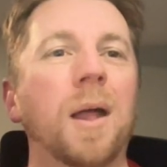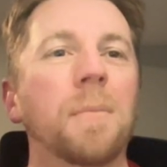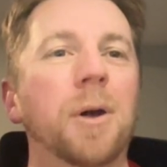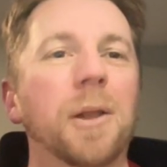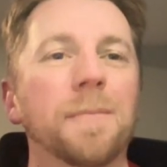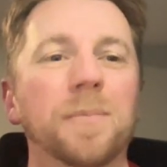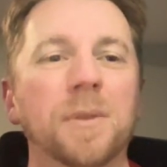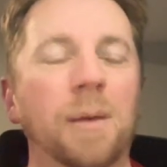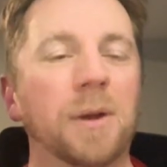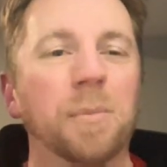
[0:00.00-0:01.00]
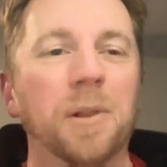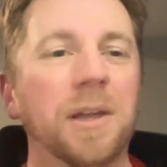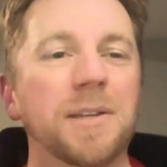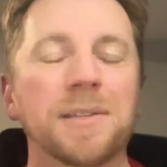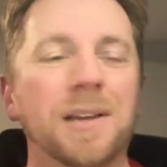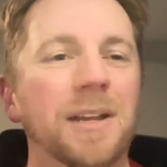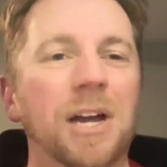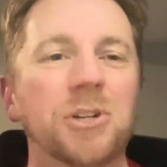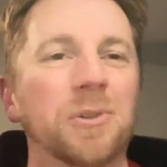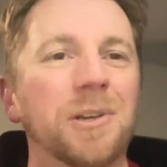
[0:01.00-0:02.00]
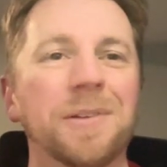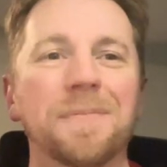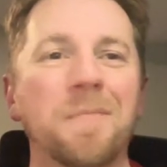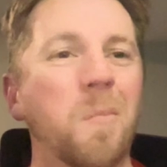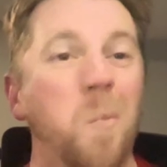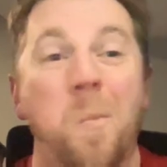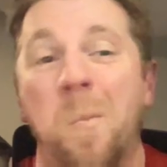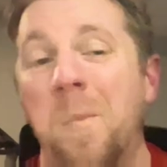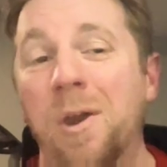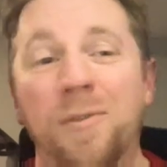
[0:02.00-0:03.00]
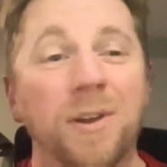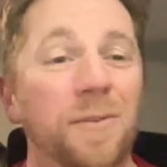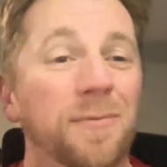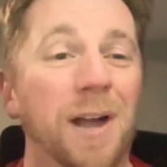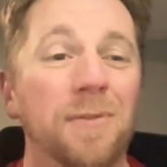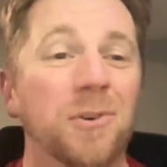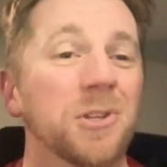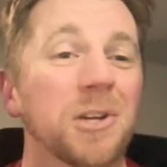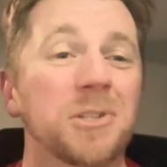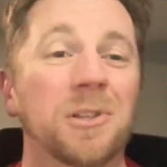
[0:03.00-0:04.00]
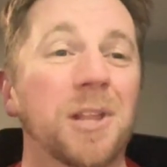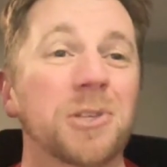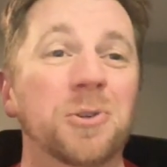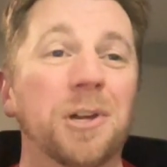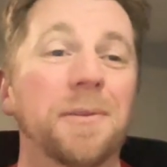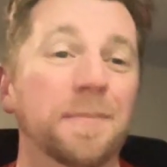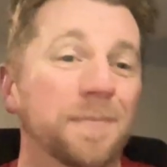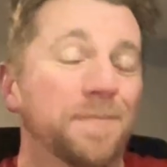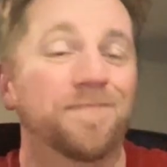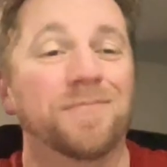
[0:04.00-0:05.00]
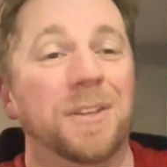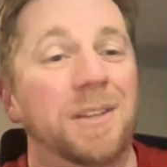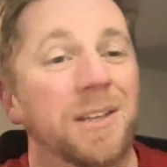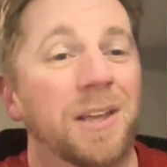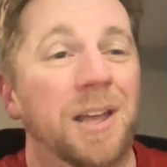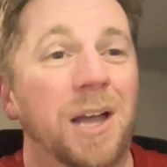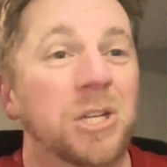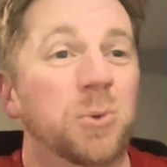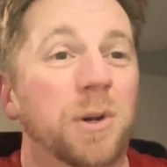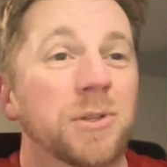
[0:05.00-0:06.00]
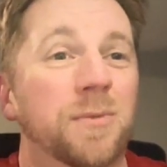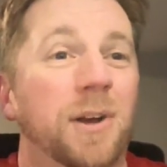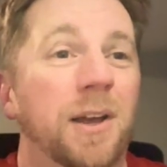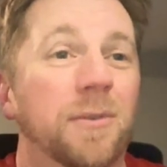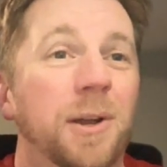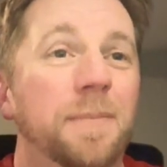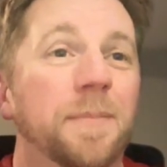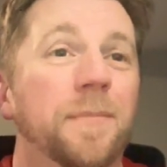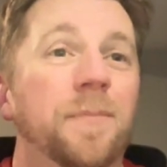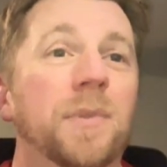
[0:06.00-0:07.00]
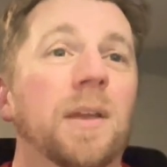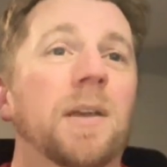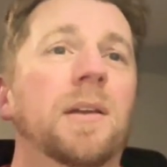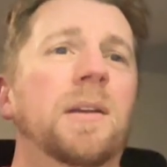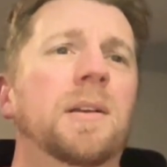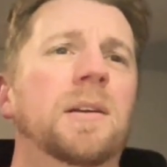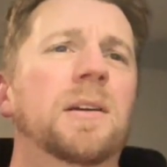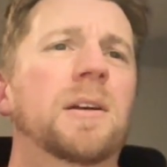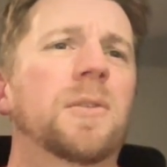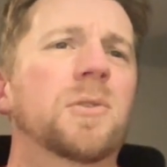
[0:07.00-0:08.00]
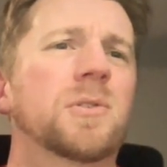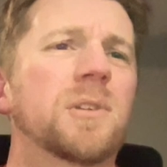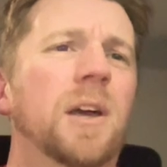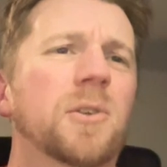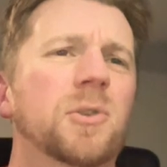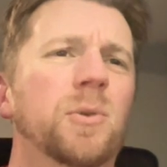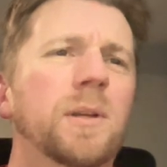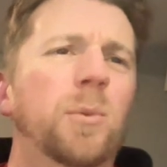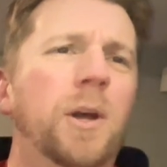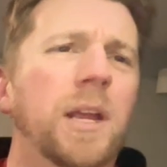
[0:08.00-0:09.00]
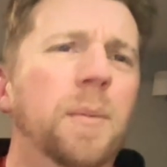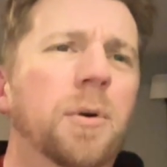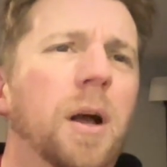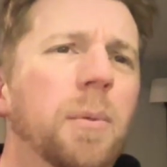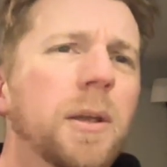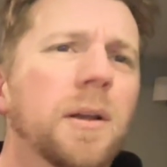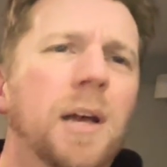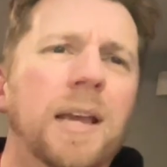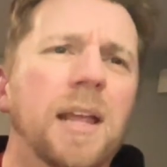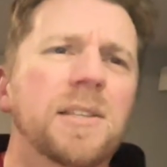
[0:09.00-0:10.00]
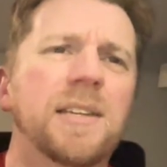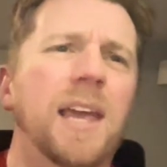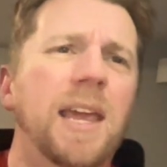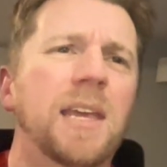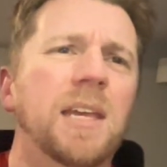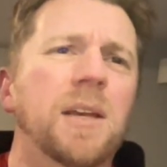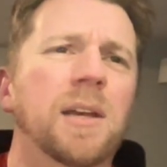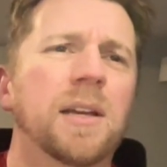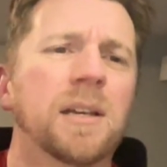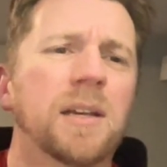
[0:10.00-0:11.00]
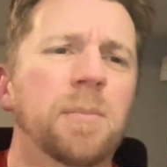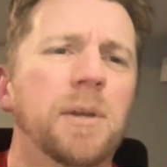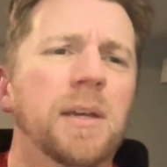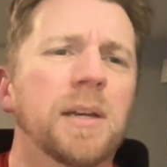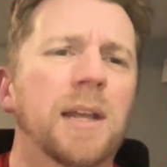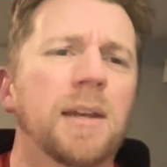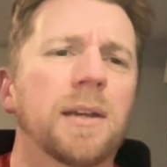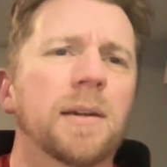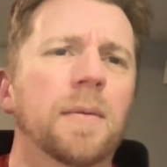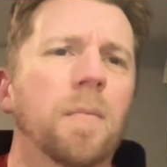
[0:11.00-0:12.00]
But I'm going to play it naturally. And if I get 5 or 6, then that's great. I just want to survive, right? There's only one A probably. I can't see A being an ending.